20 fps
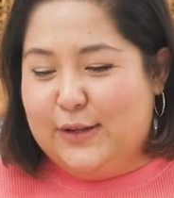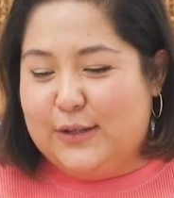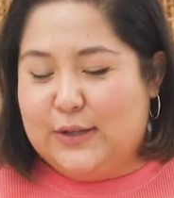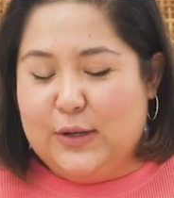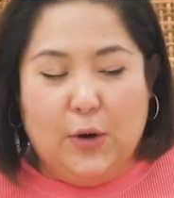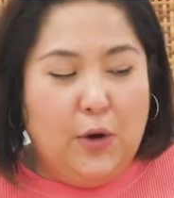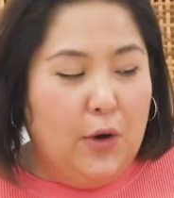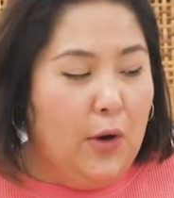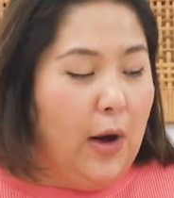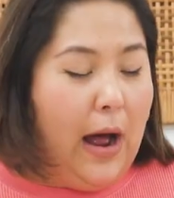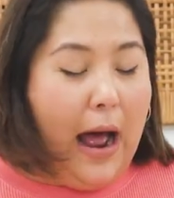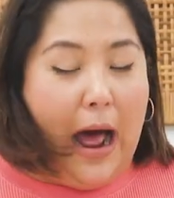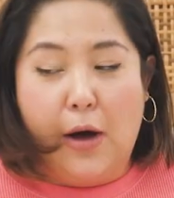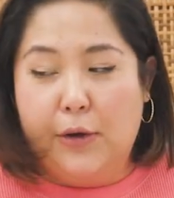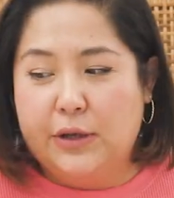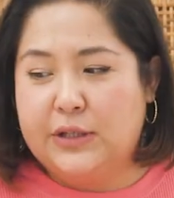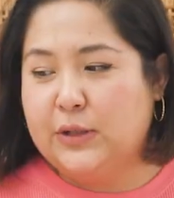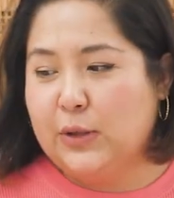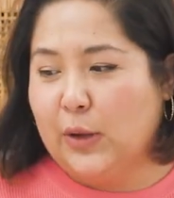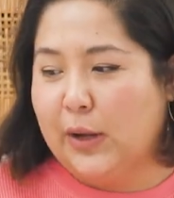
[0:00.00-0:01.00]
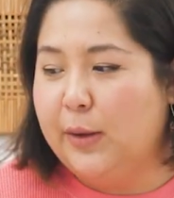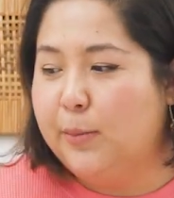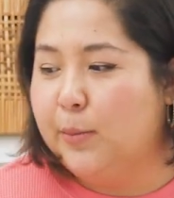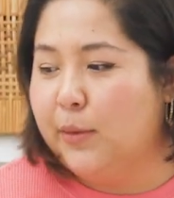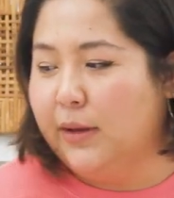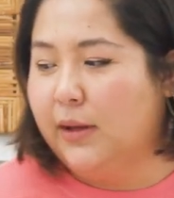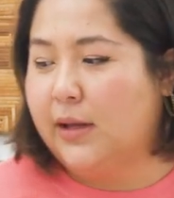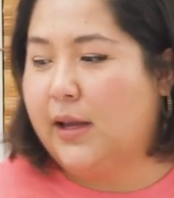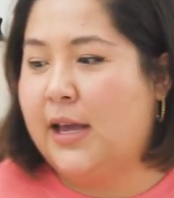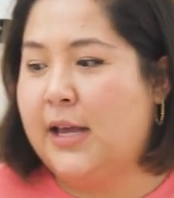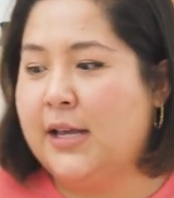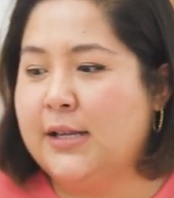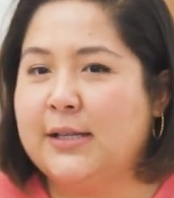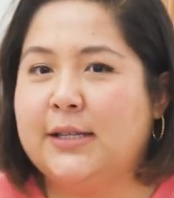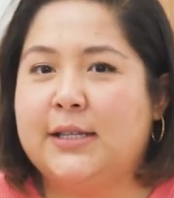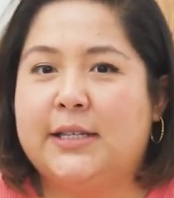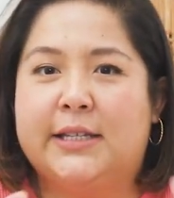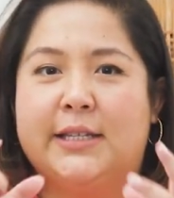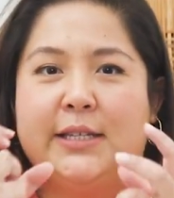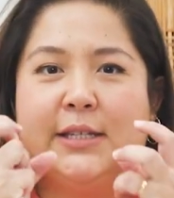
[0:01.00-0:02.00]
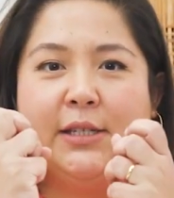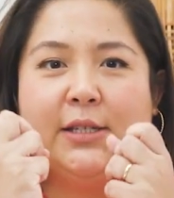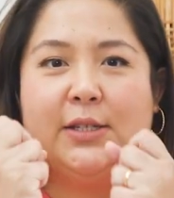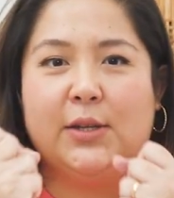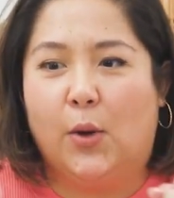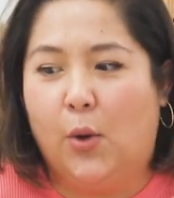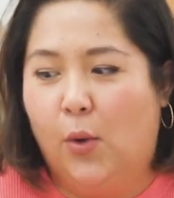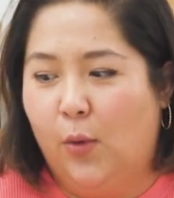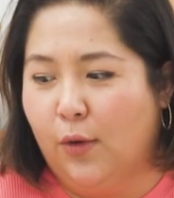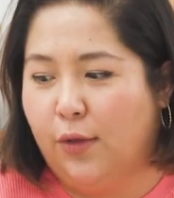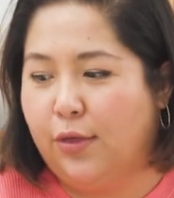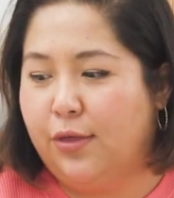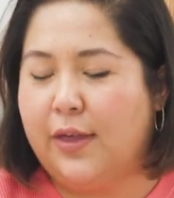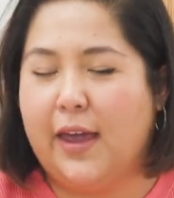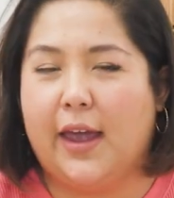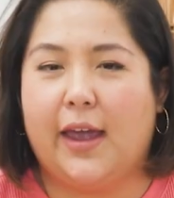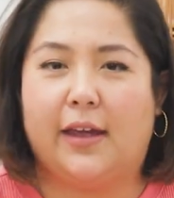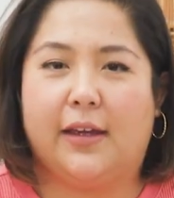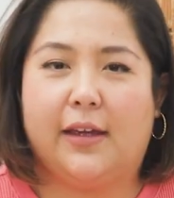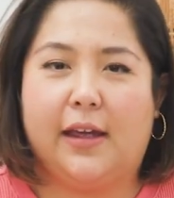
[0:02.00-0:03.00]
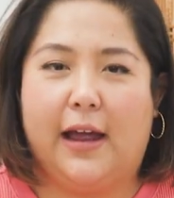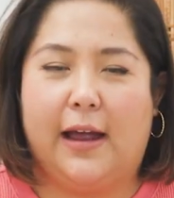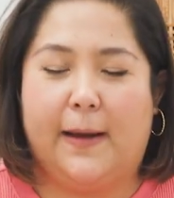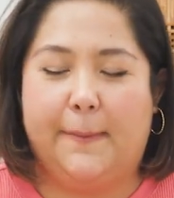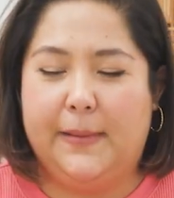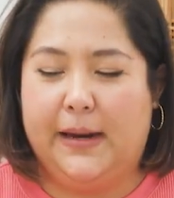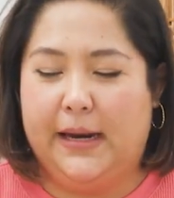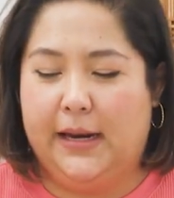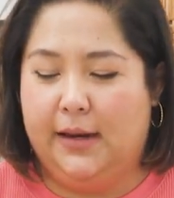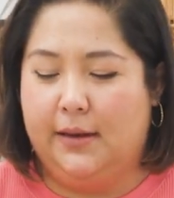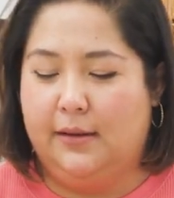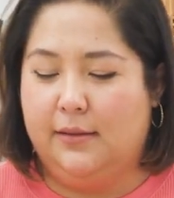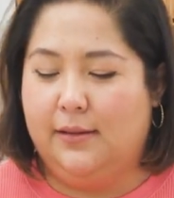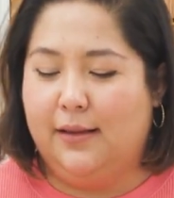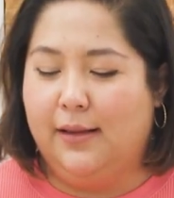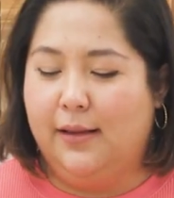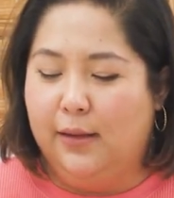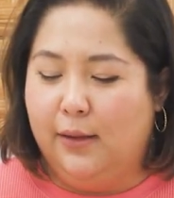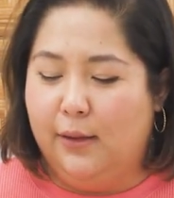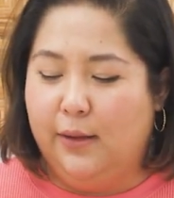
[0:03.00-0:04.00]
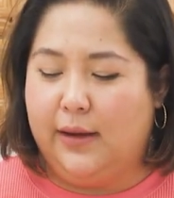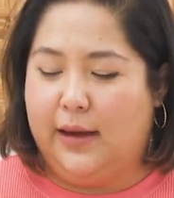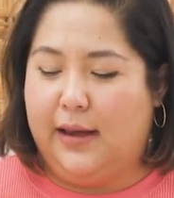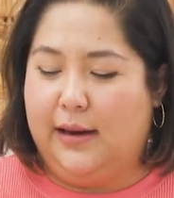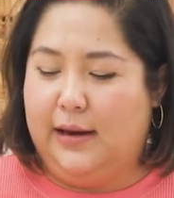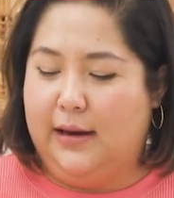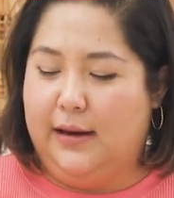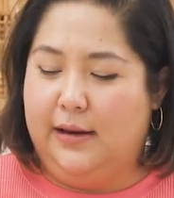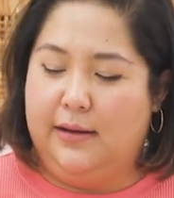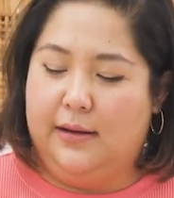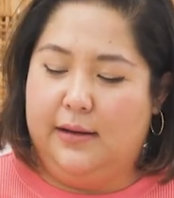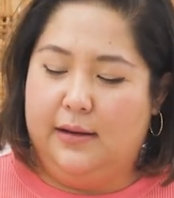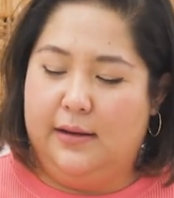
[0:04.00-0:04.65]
so our soy milk is so thick. I mean, look at it.